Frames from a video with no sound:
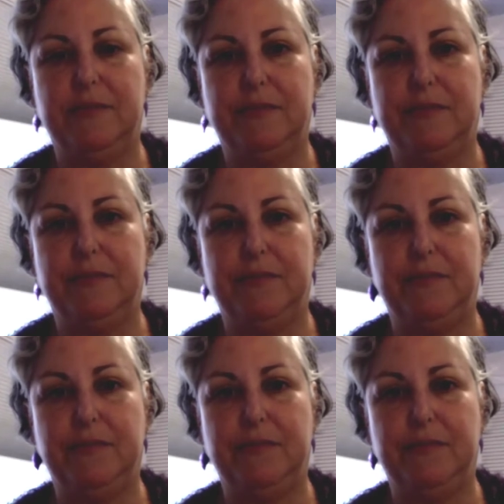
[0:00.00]

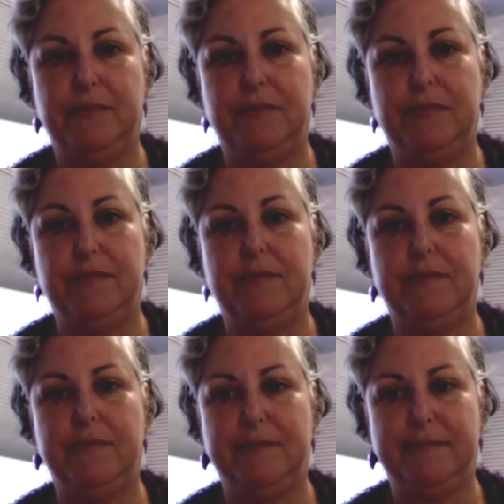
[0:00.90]

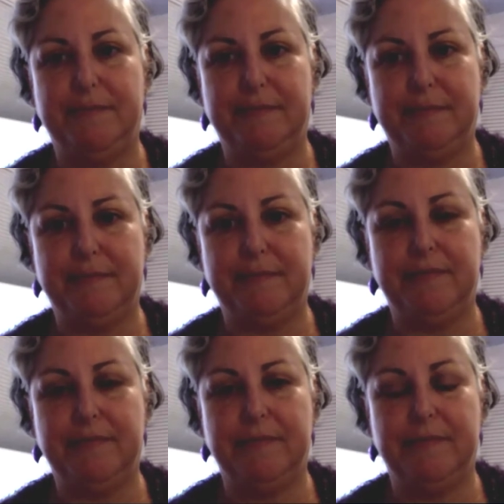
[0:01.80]

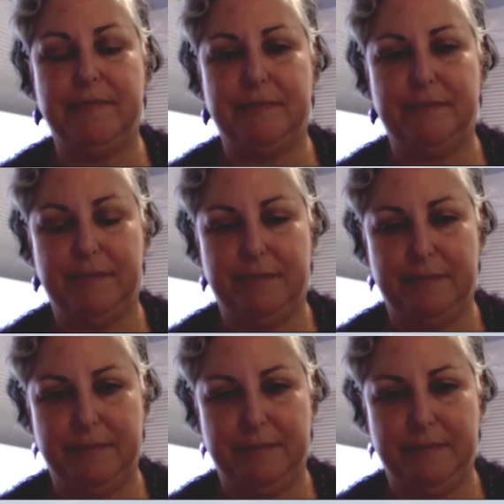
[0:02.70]
The person shown says nothing.